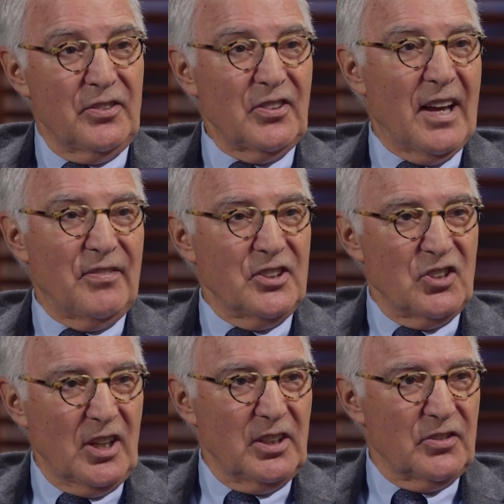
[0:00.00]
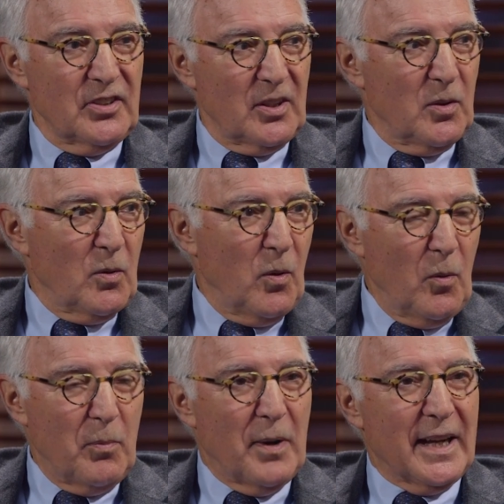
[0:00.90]
esophagitis, and I go,
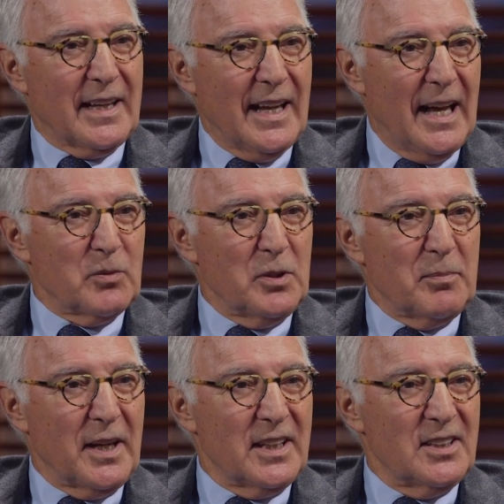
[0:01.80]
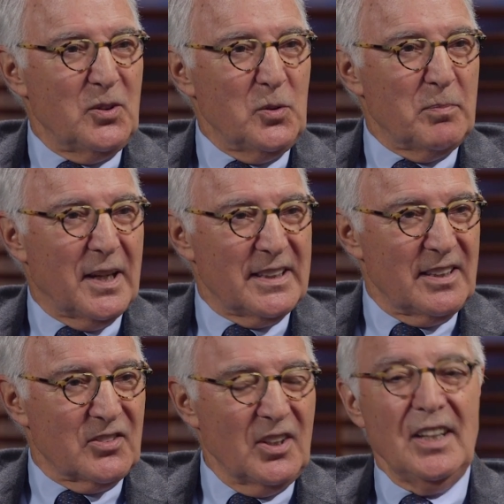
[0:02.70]
oh my God, what am I going to do about
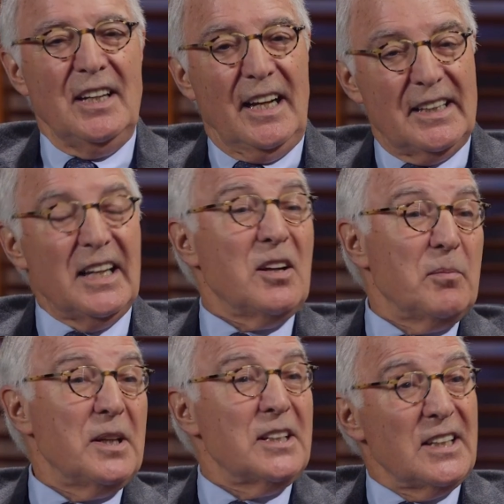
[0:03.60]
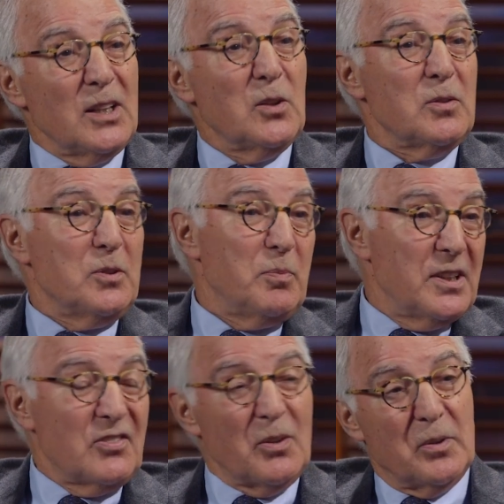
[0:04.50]
this? And they come in and they look with me
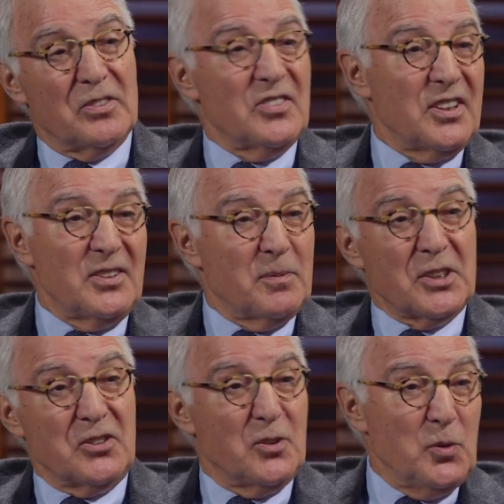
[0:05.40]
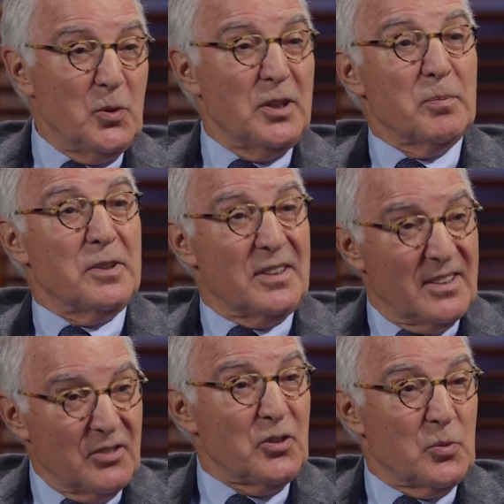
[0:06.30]
and they say, well, there's nothing much to do here, but
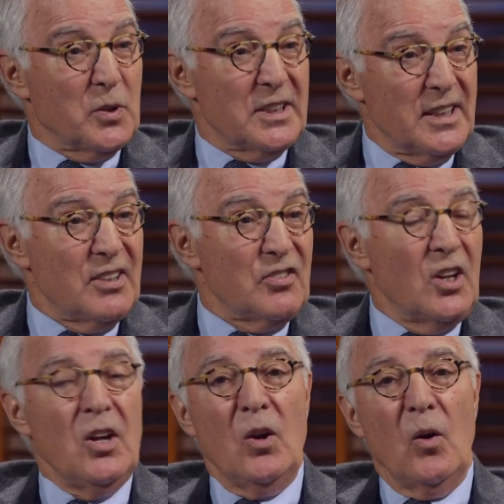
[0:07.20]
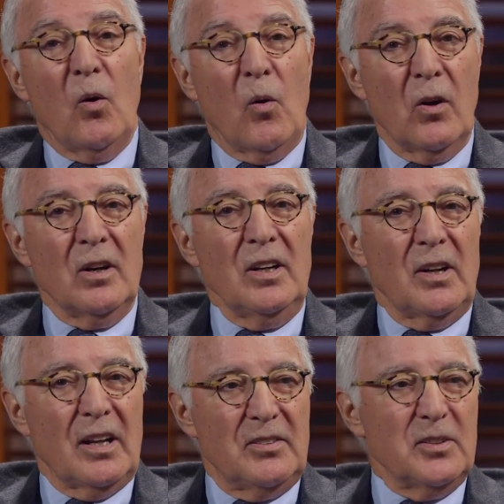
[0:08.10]
this is what it is. Yeah. Or
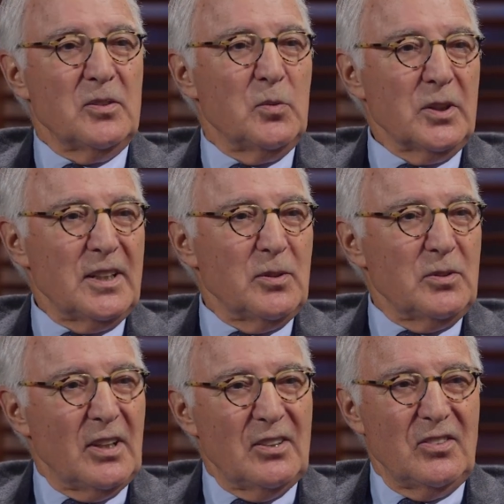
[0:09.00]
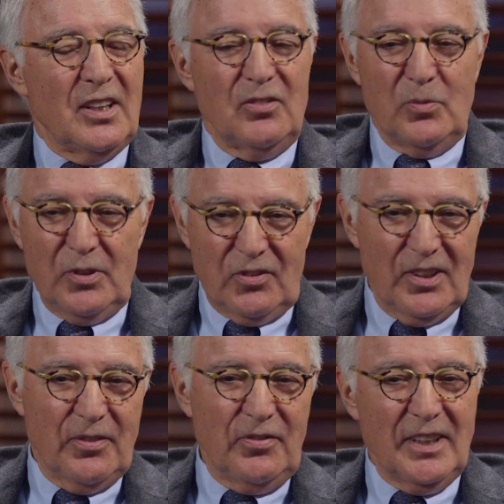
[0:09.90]
they're working, they, they, we
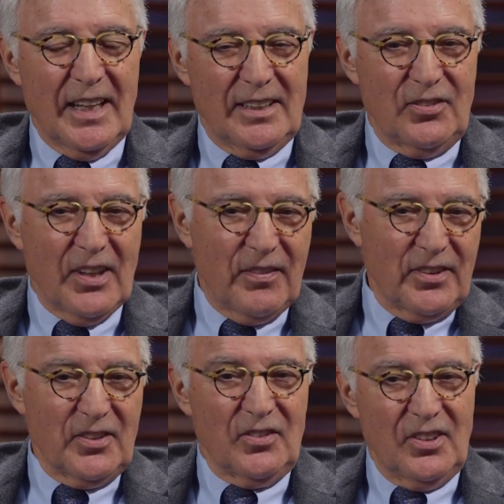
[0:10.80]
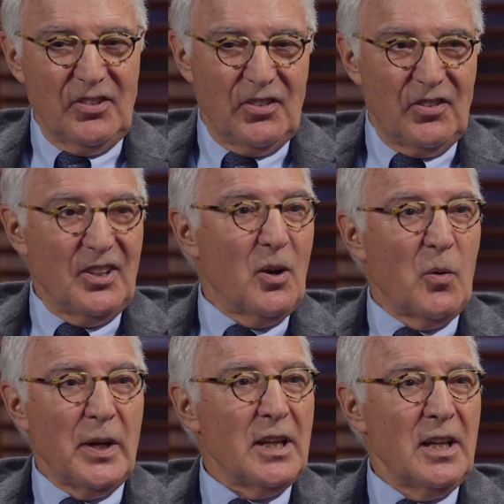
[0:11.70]
see a feline esophagus and this is
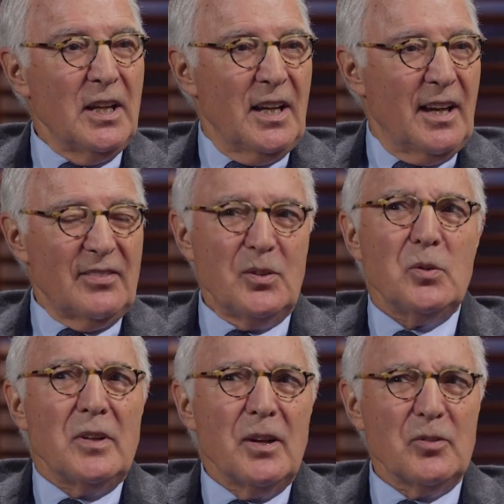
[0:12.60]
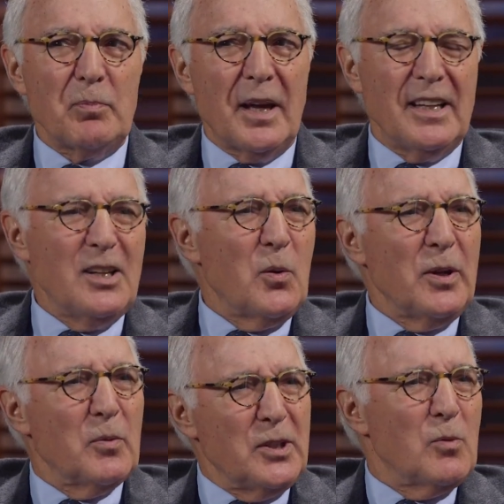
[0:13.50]
EOE. Yeah. I said, who cares about
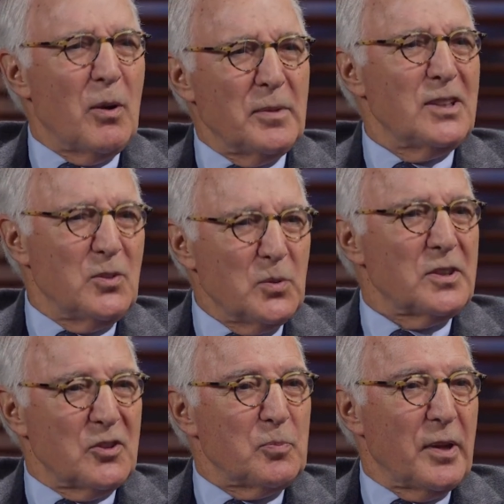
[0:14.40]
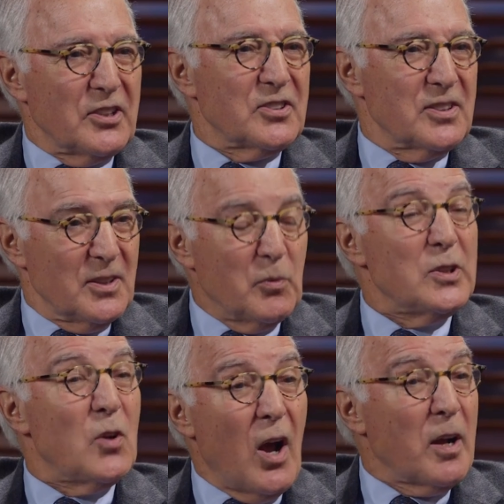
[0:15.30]
EOE? What do you want me to do with this patient? And then
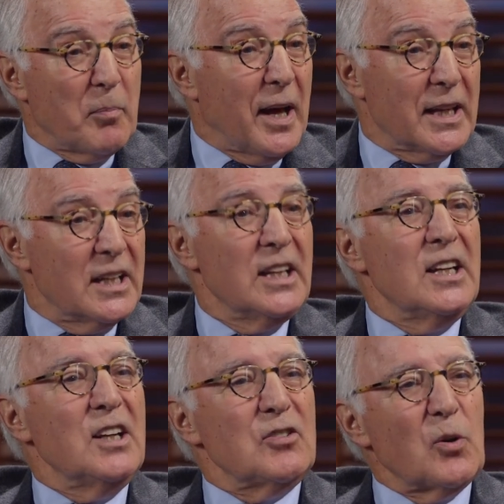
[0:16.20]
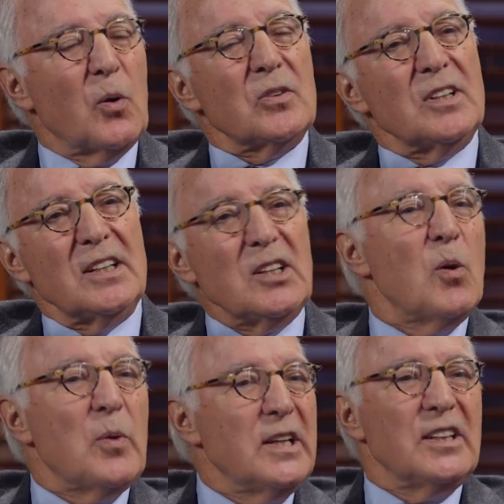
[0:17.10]
we talk about it. Yeah. So
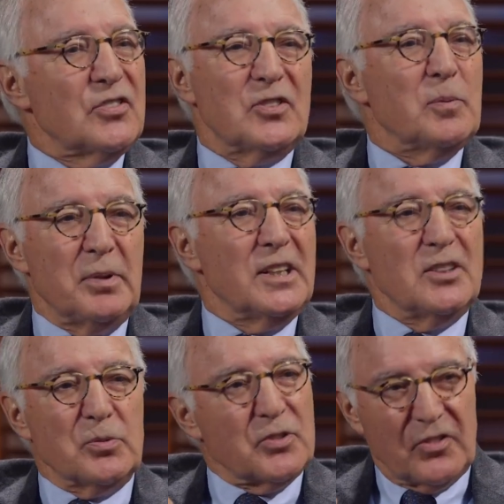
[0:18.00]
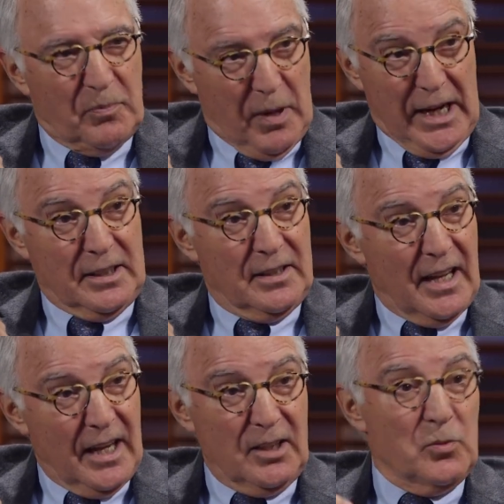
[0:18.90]
EOE isn't the big interest of mine.
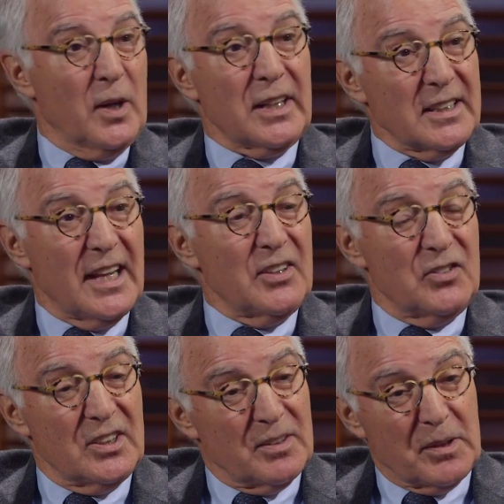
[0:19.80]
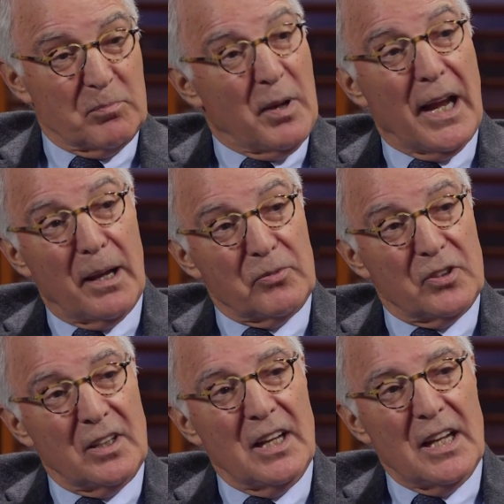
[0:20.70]
I can recognize it and biopsy
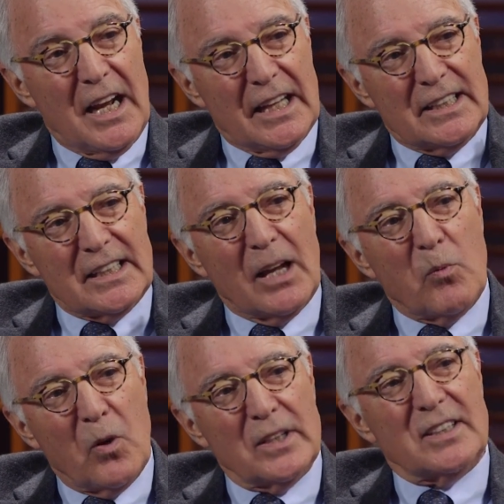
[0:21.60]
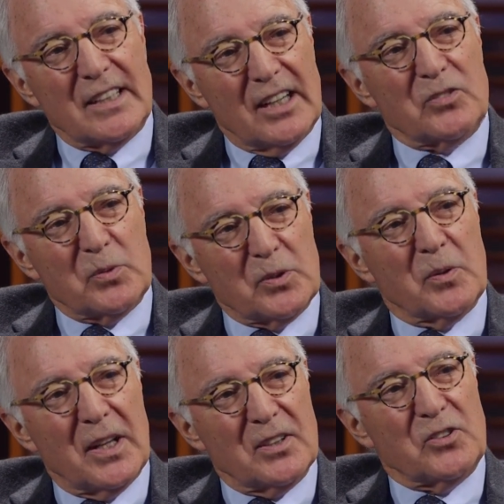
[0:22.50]
it, and then I want the
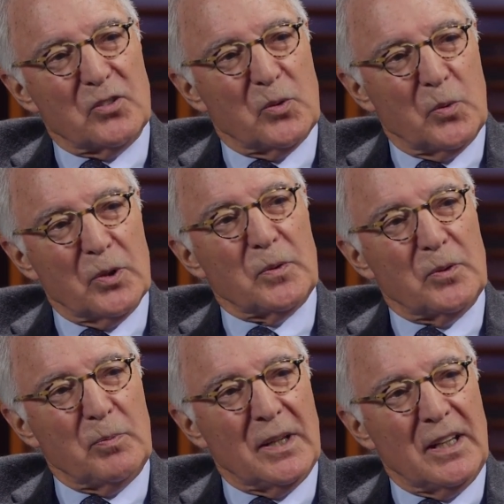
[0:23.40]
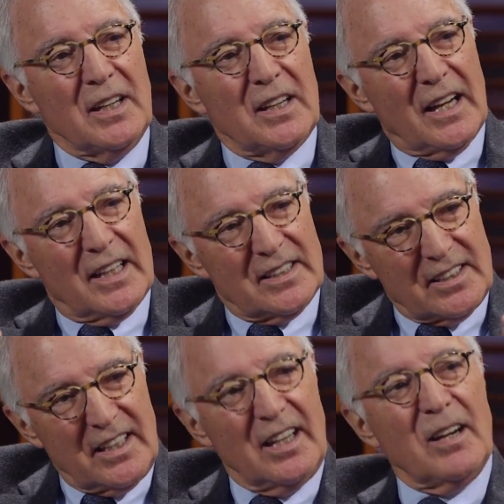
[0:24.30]
gastroenterologist to work with me on
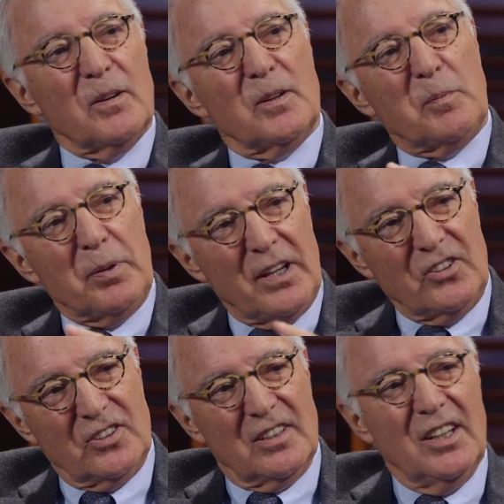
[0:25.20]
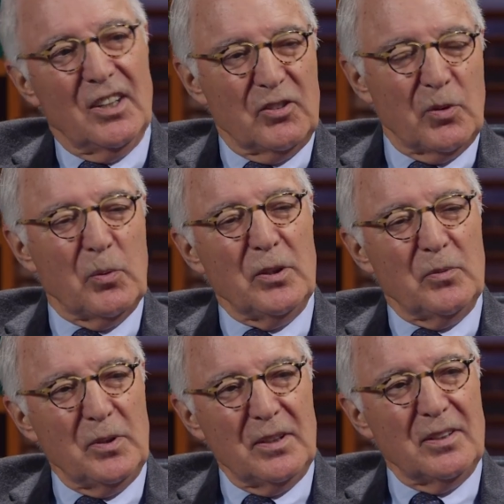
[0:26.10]
the care of the patient. Yeah. So we,
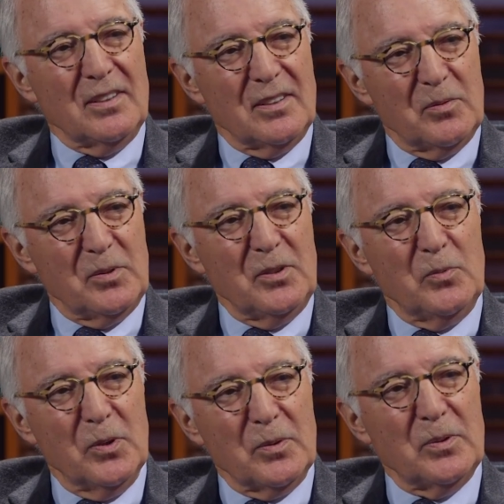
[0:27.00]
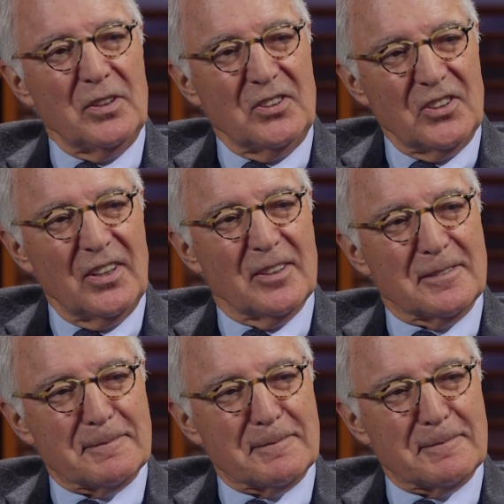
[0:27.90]
we, we work with each other.